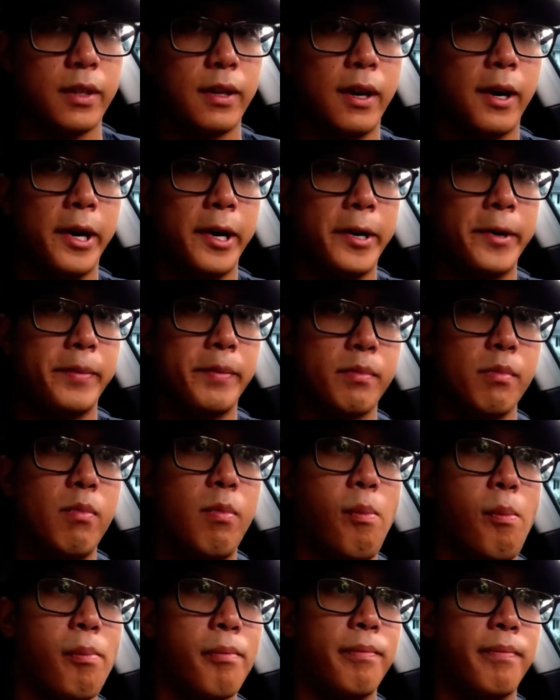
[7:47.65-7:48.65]

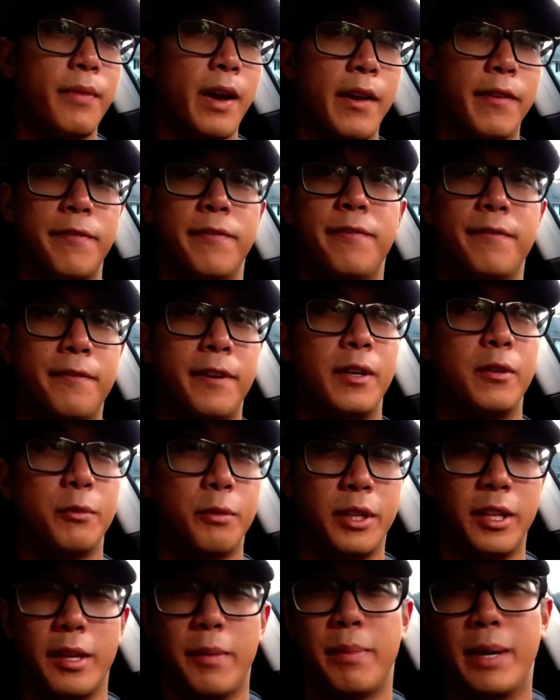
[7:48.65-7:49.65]
I felt
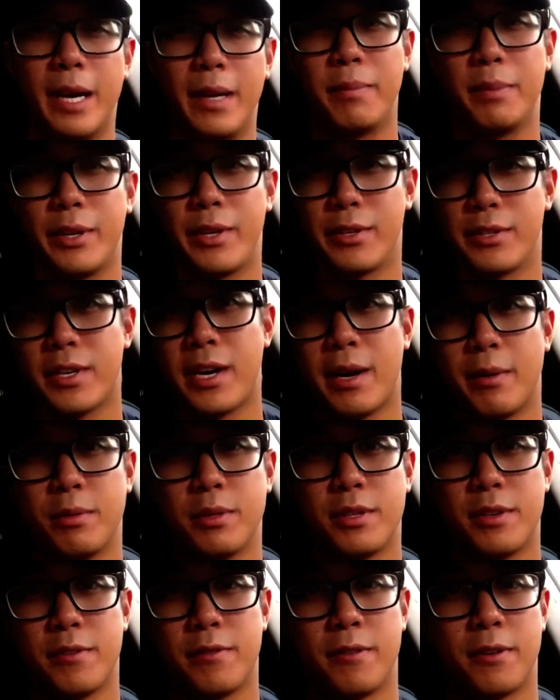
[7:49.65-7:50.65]
really bad because I
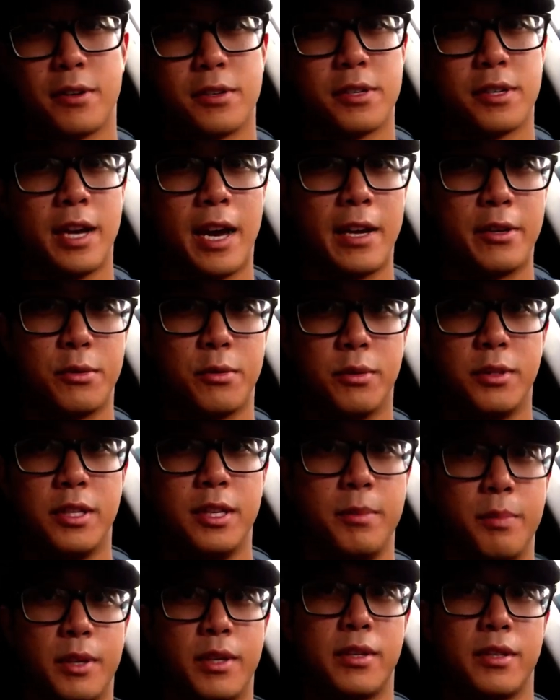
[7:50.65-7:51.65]
was the first
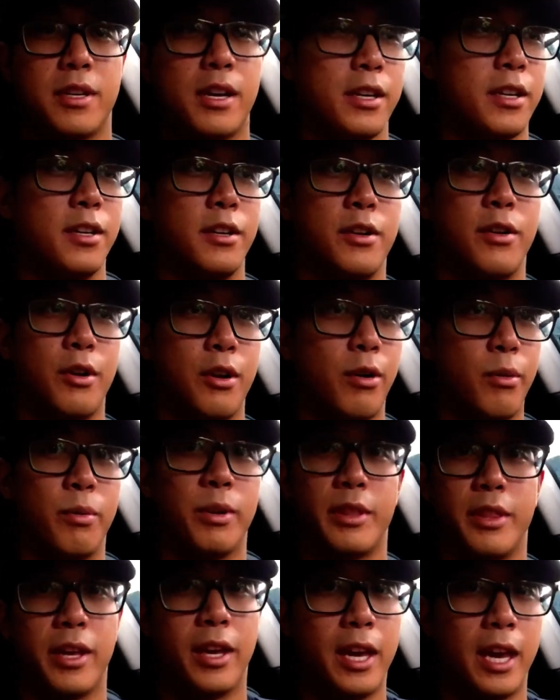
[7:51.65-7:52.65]
casualty because I didn't know
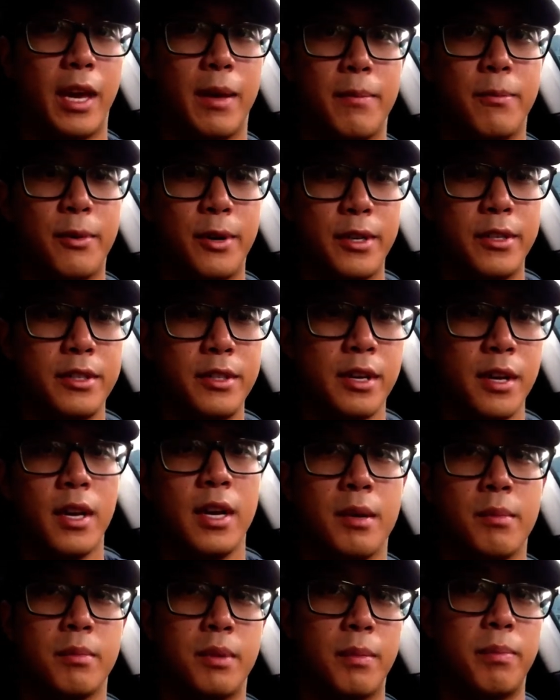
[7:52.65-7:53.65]
what the game was,
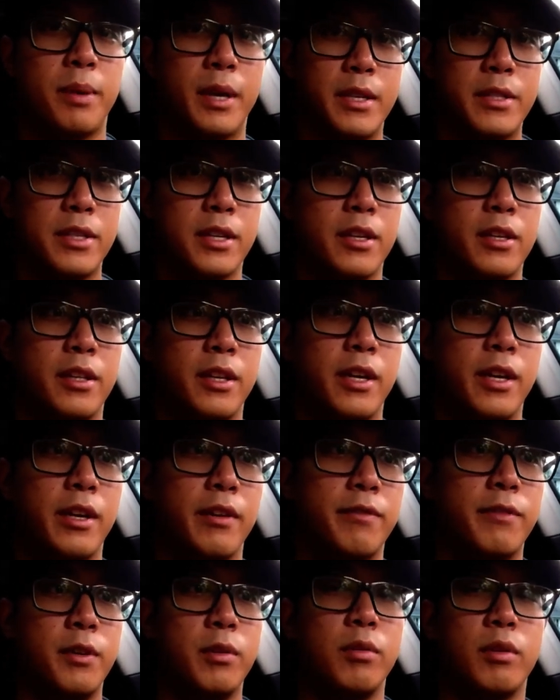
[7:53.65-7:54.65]
but basically
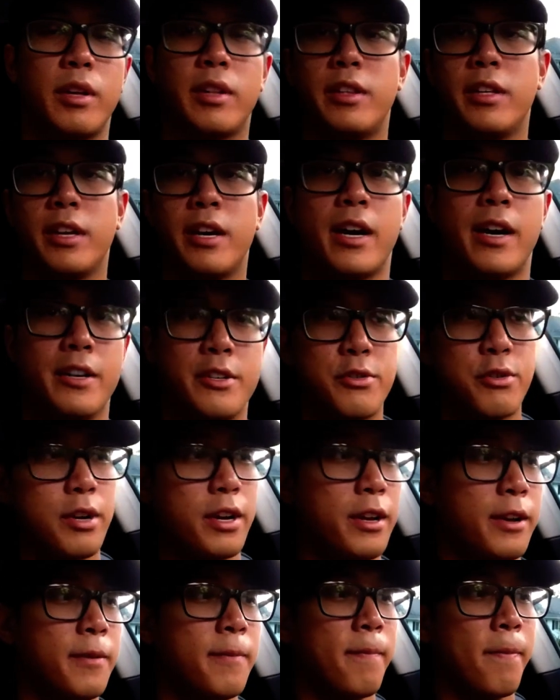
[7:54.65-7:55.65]
if you let the
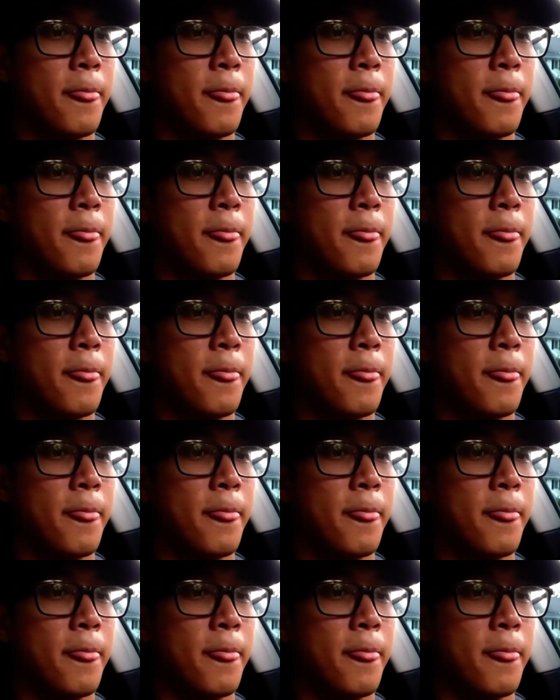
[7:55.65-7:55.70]
cadre